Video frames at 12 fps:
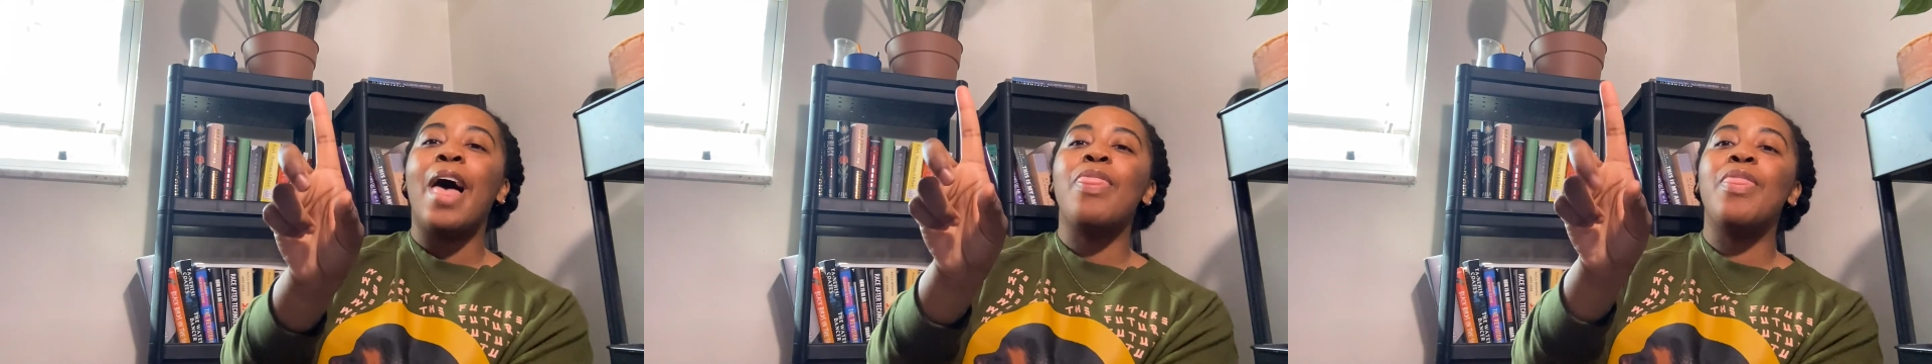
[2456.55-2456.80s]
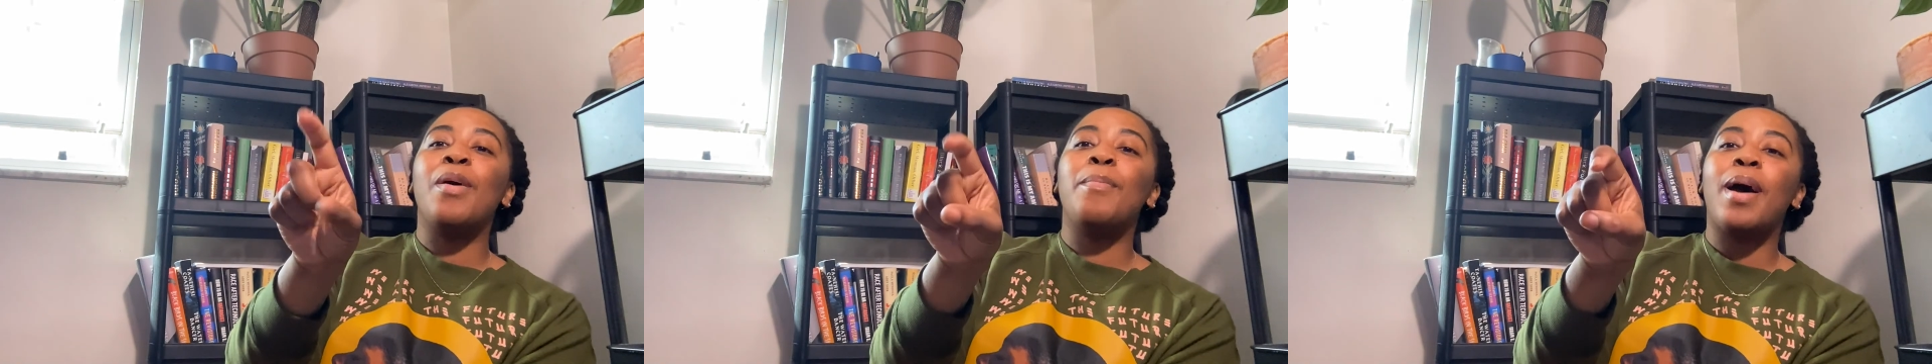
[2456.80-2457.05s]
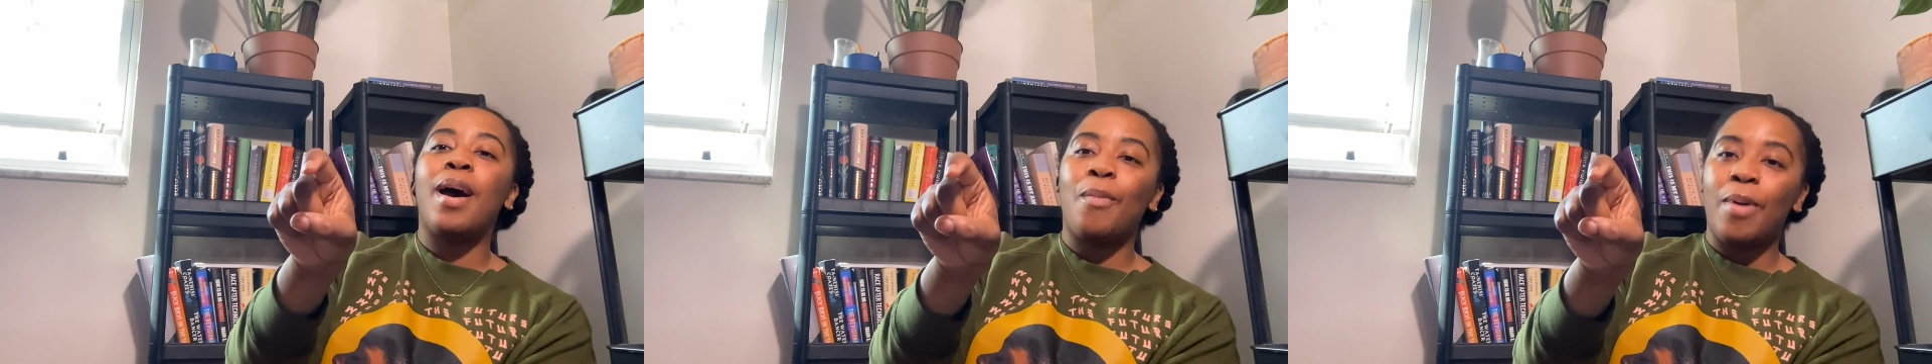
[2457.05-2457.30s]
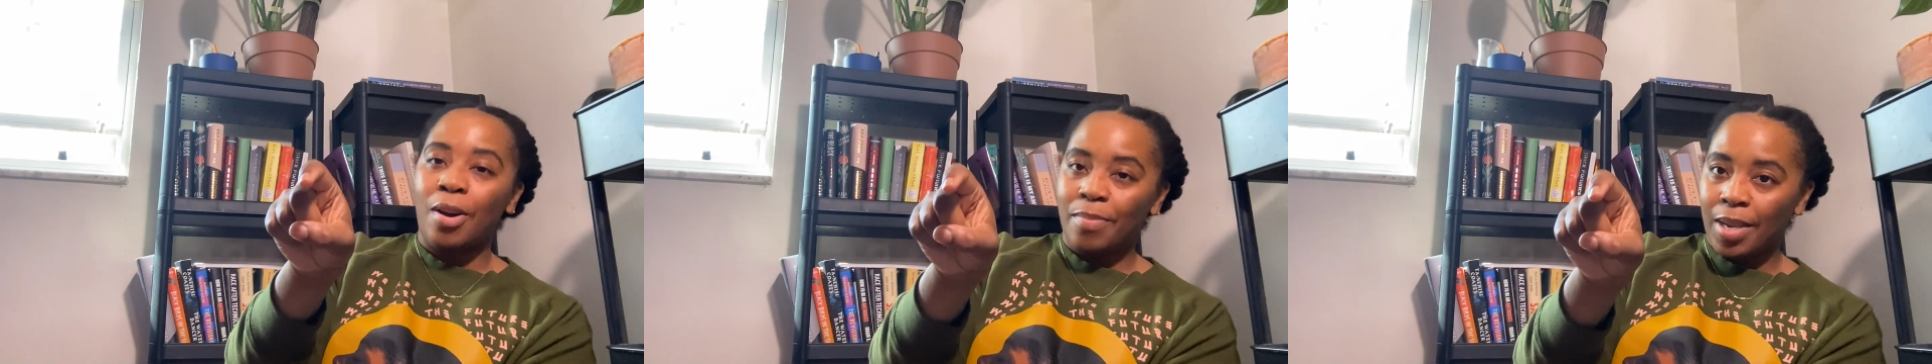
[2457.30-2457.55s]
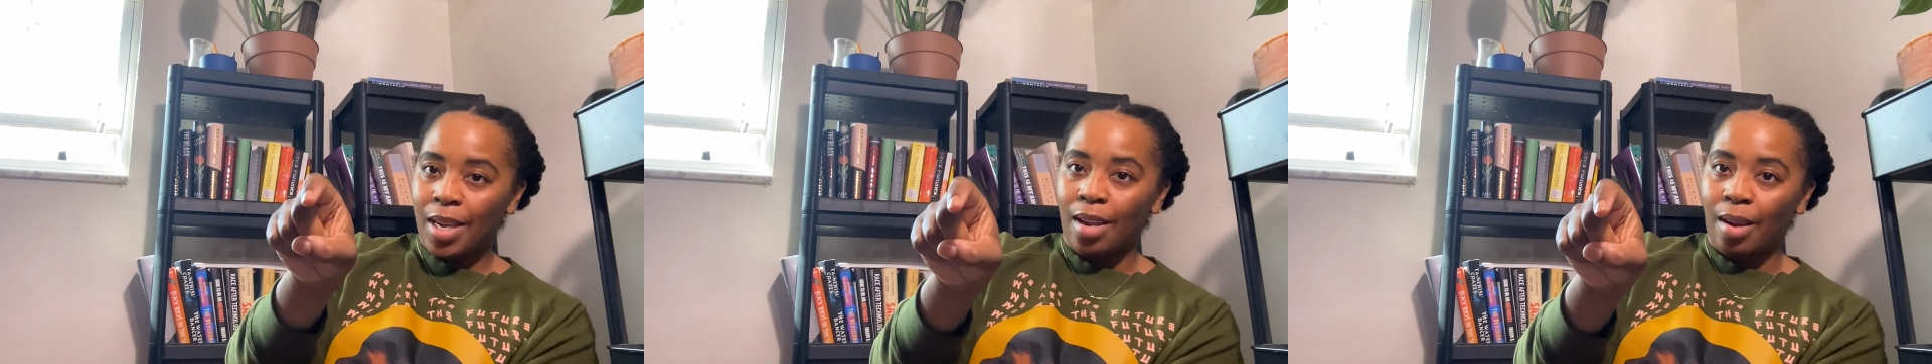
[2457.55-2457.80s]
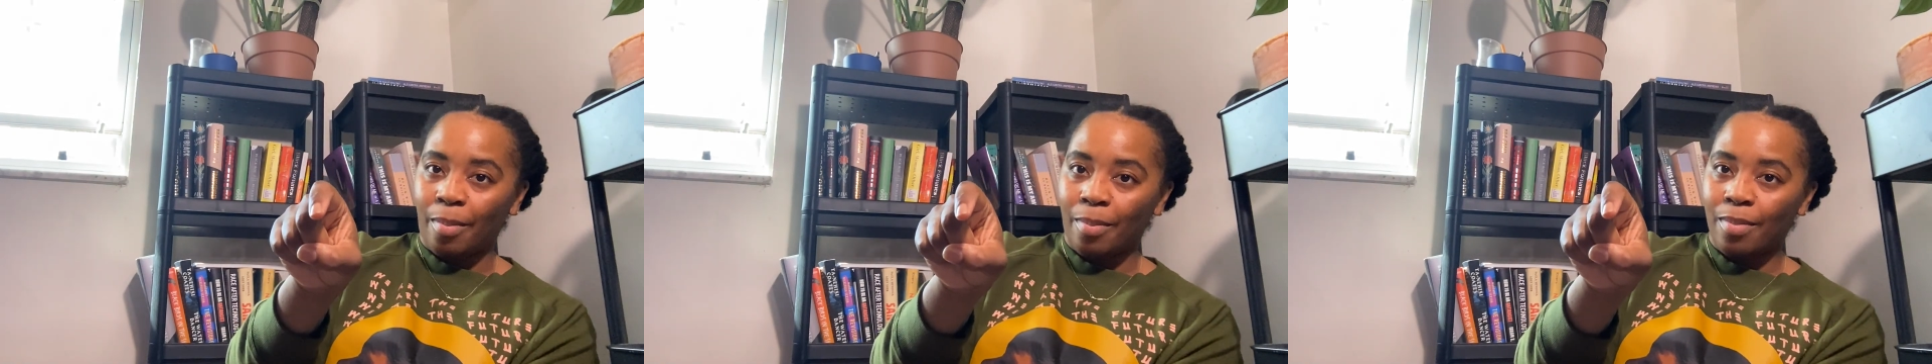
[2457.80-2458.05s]
the Bow Wow
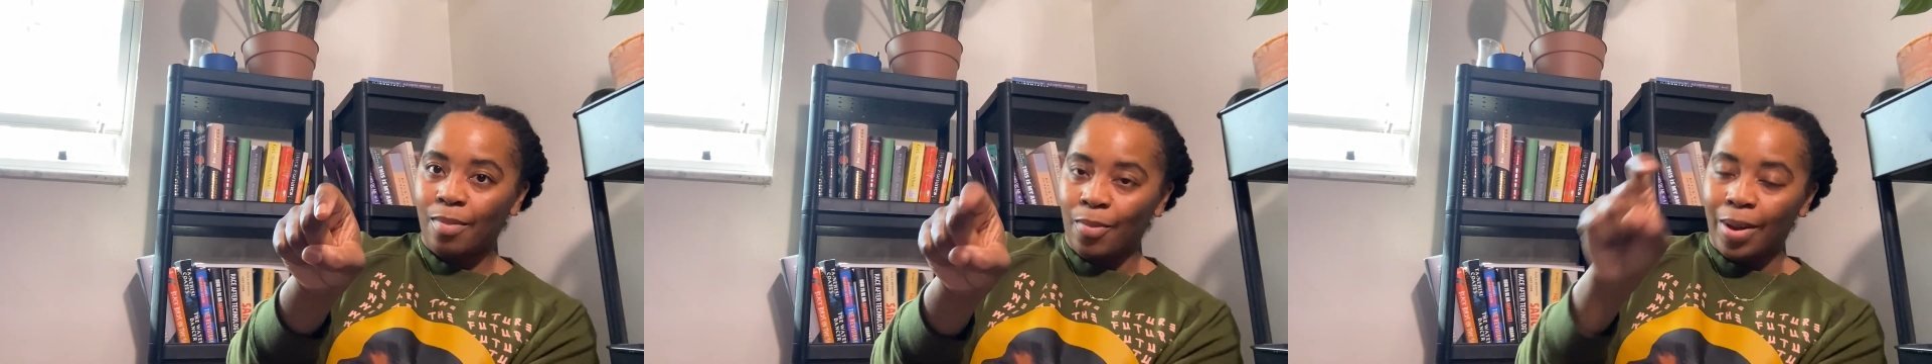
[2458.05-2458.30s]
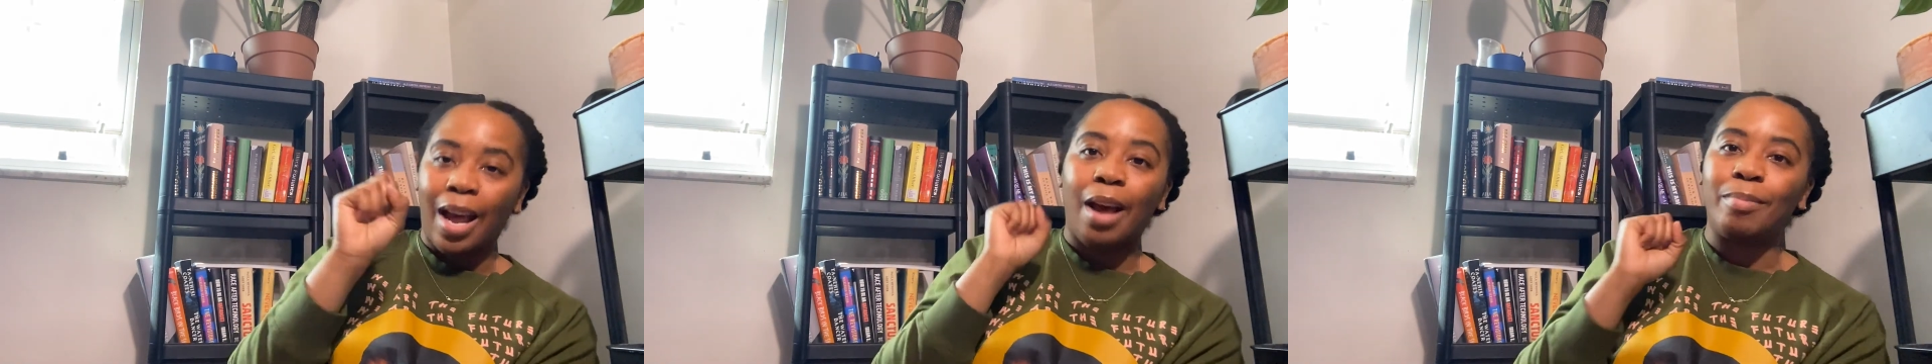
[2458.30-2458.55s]
meme when I'm